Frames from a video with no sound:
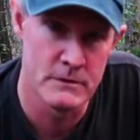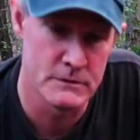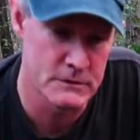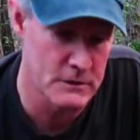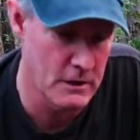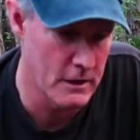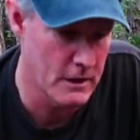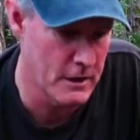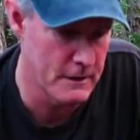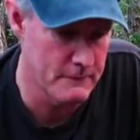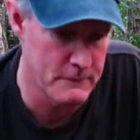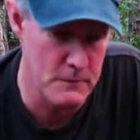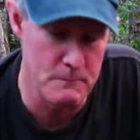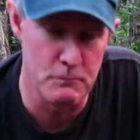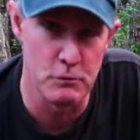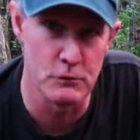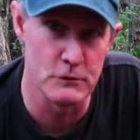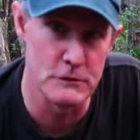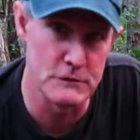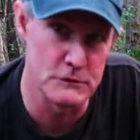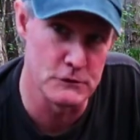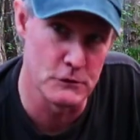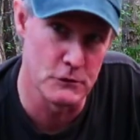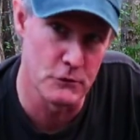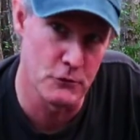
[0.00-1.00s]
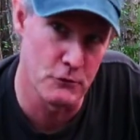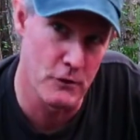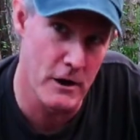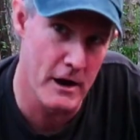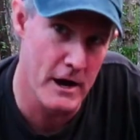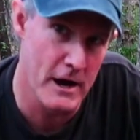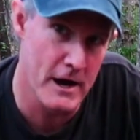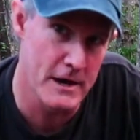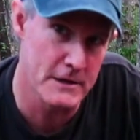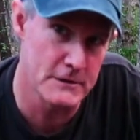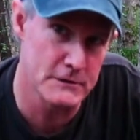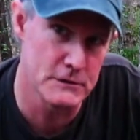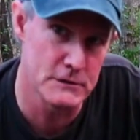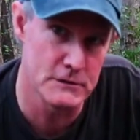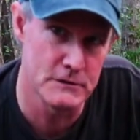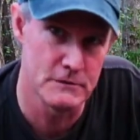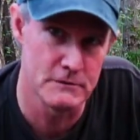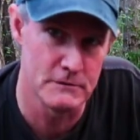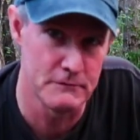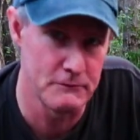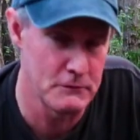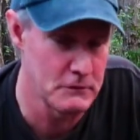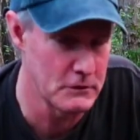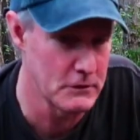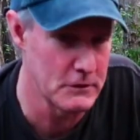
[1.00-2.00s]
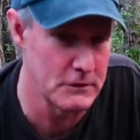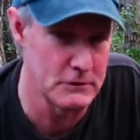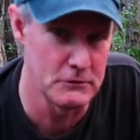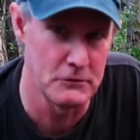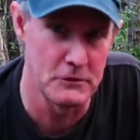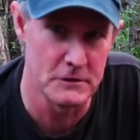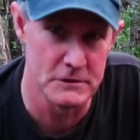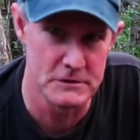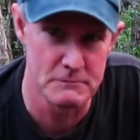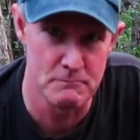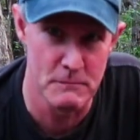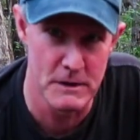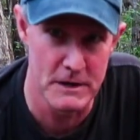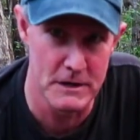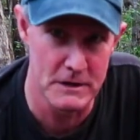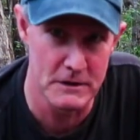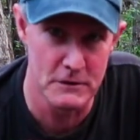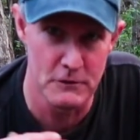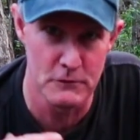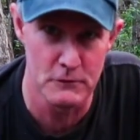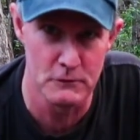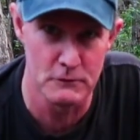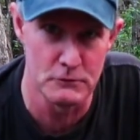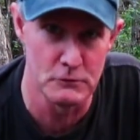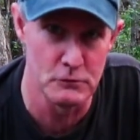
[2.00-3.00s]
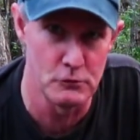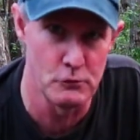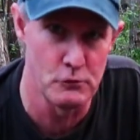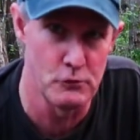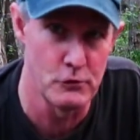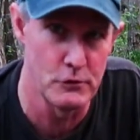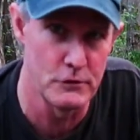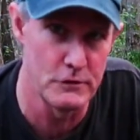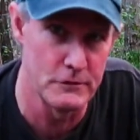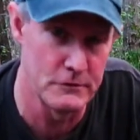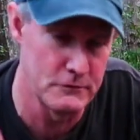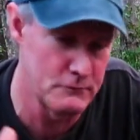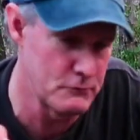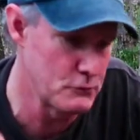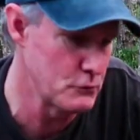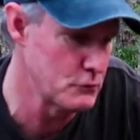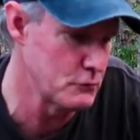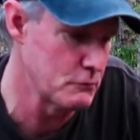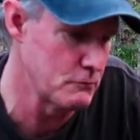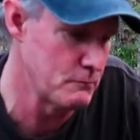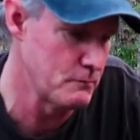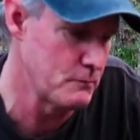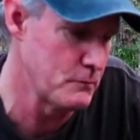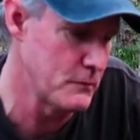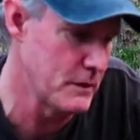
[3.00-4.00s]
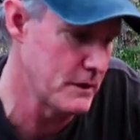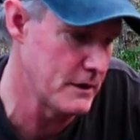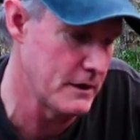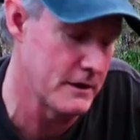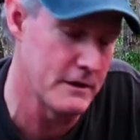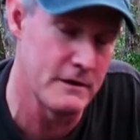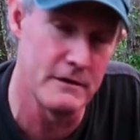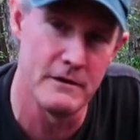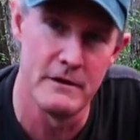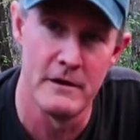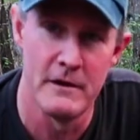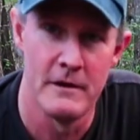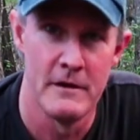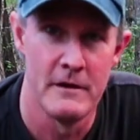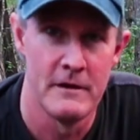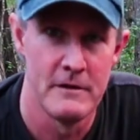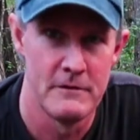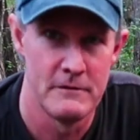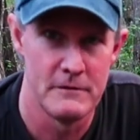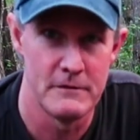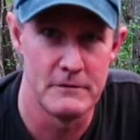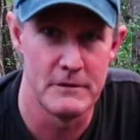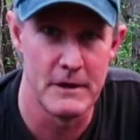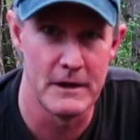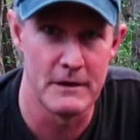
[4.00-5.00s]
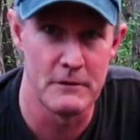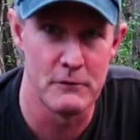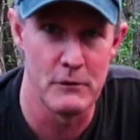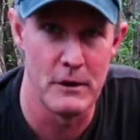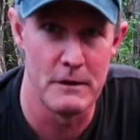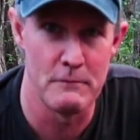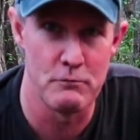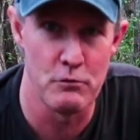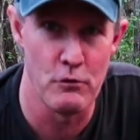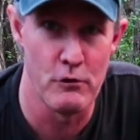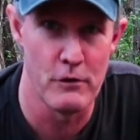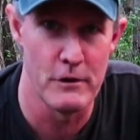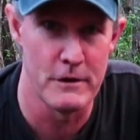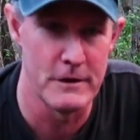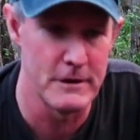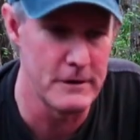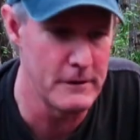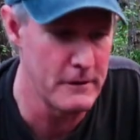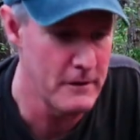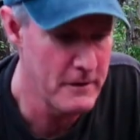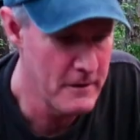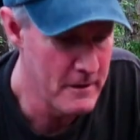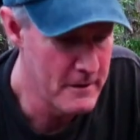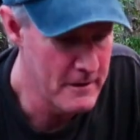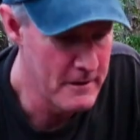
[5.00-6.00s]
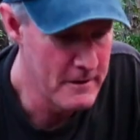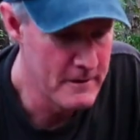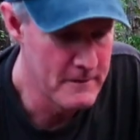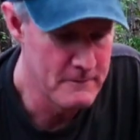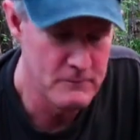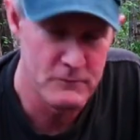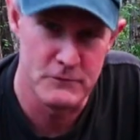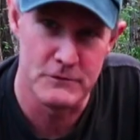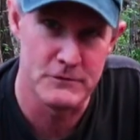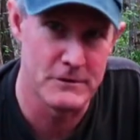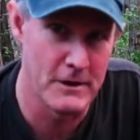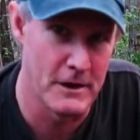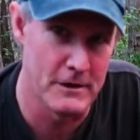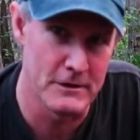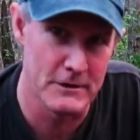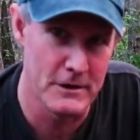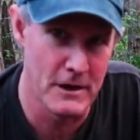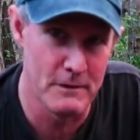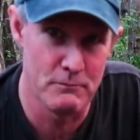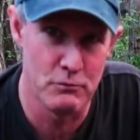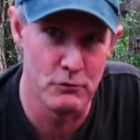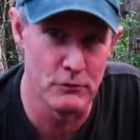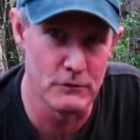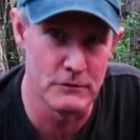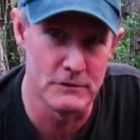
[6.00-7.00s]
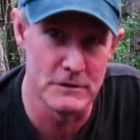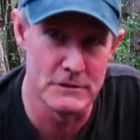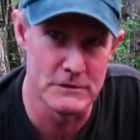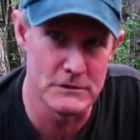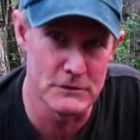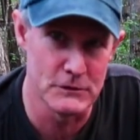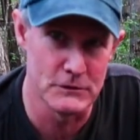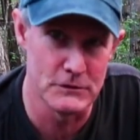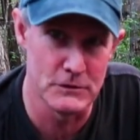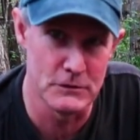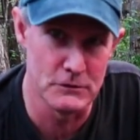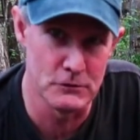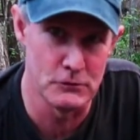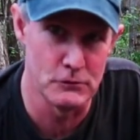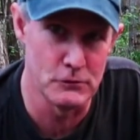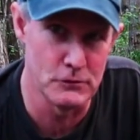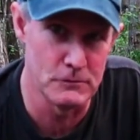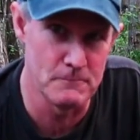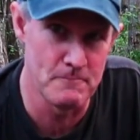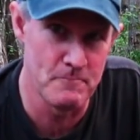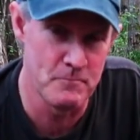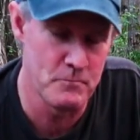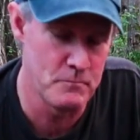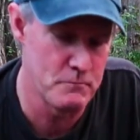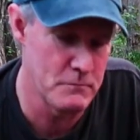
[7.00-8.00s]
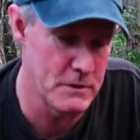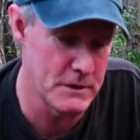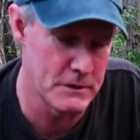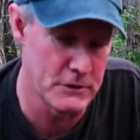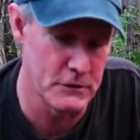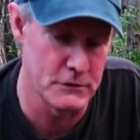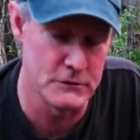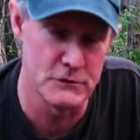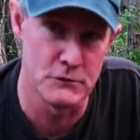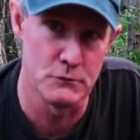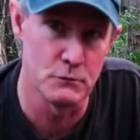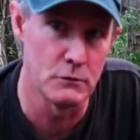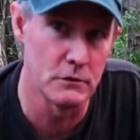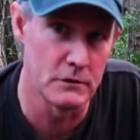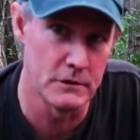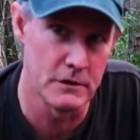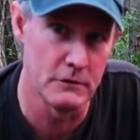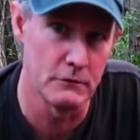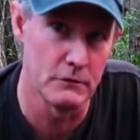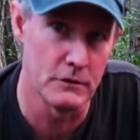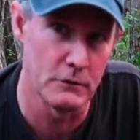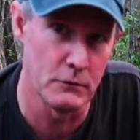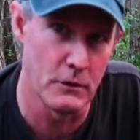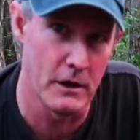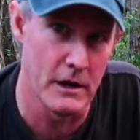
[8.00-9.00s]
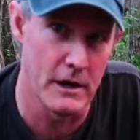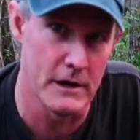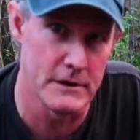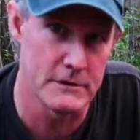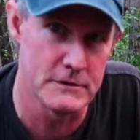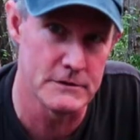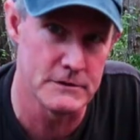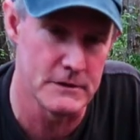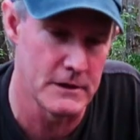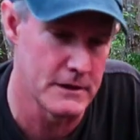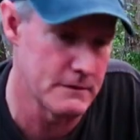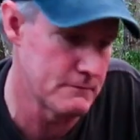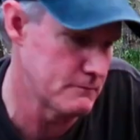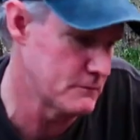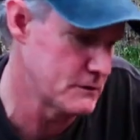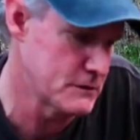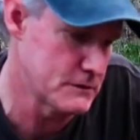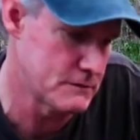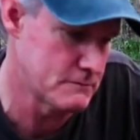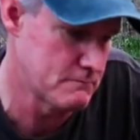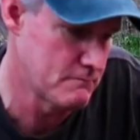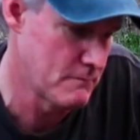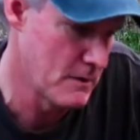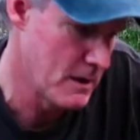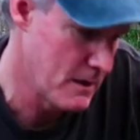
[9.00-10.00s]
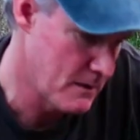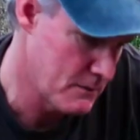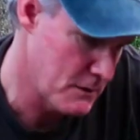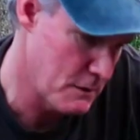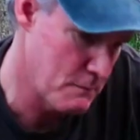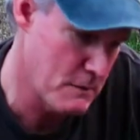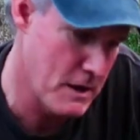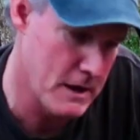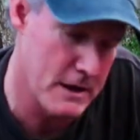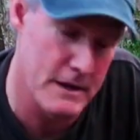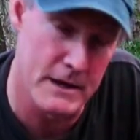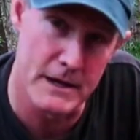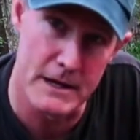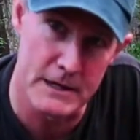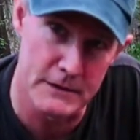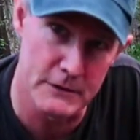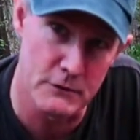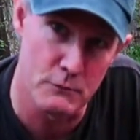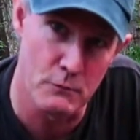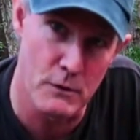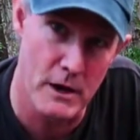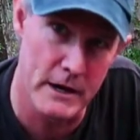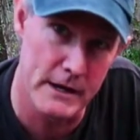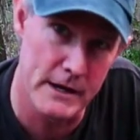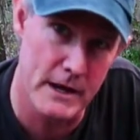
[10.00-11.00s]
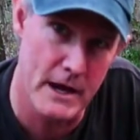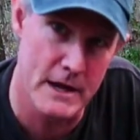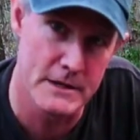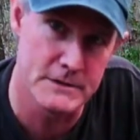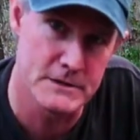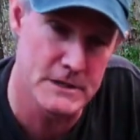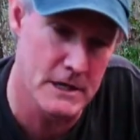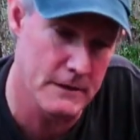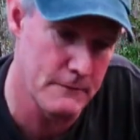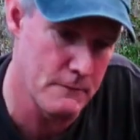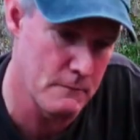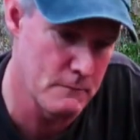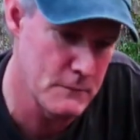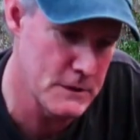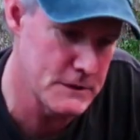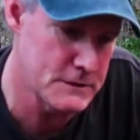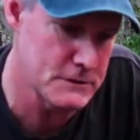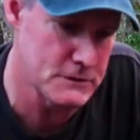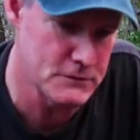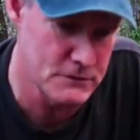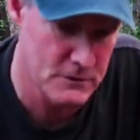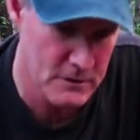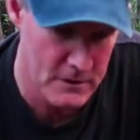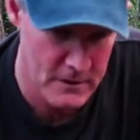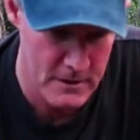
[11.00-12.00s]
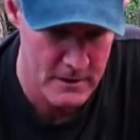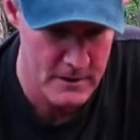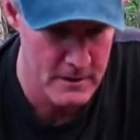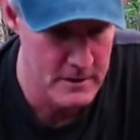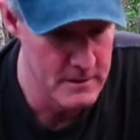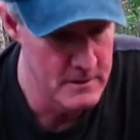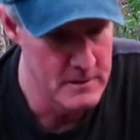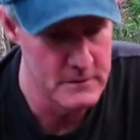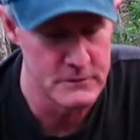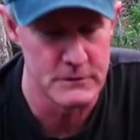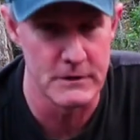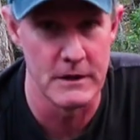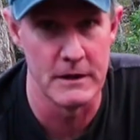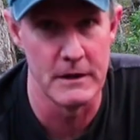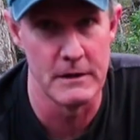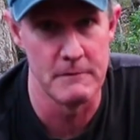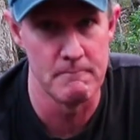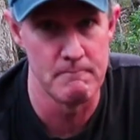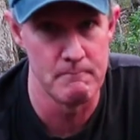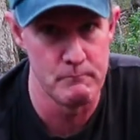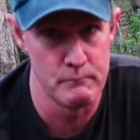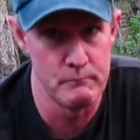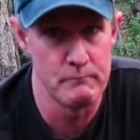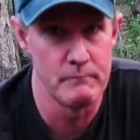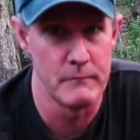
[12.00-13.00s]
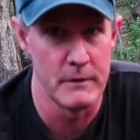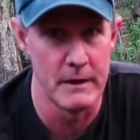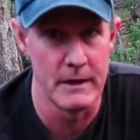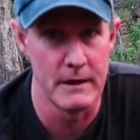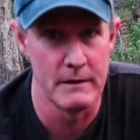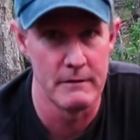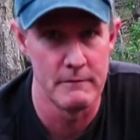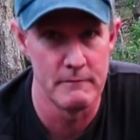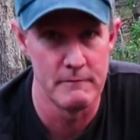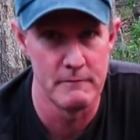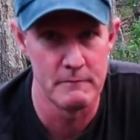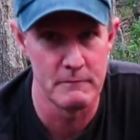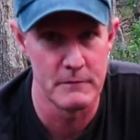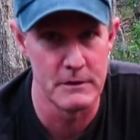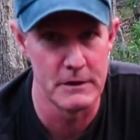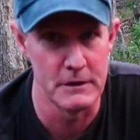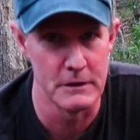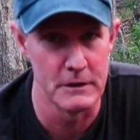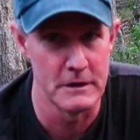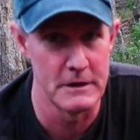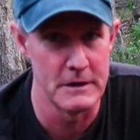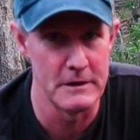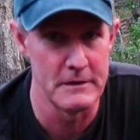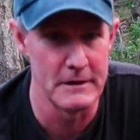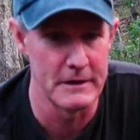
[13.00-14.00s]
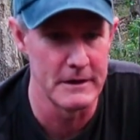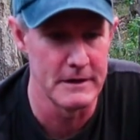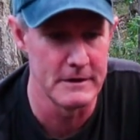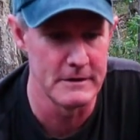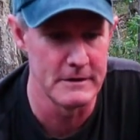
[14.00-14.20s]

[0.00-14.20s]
so if you put this on grass, if you've got a nice manicured lawn and you take great pride in it, don't go putting this on your lawn, because you will kill the grass. Just the amount of heat that radiates out from this, it's gonna, yeah, kill anything